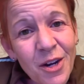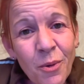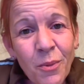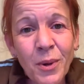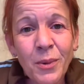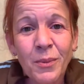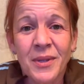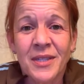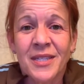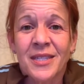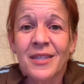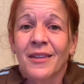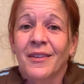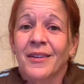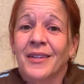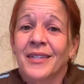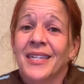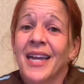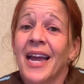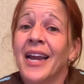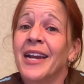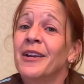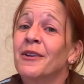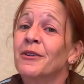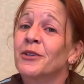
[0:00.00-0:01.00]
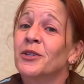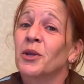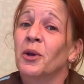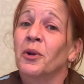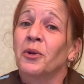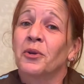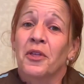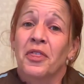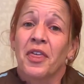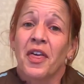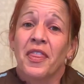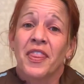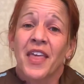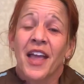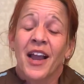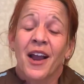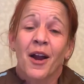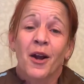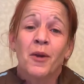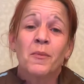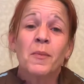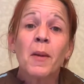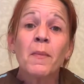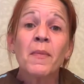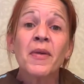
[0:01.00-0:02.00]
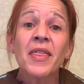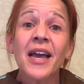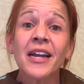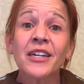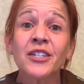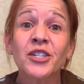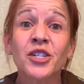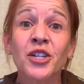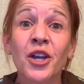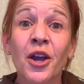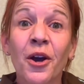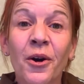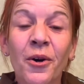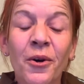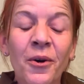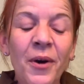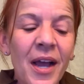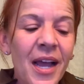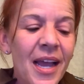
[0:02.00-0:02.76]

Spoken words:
one wants to look 10 years older than they are. Remember that show,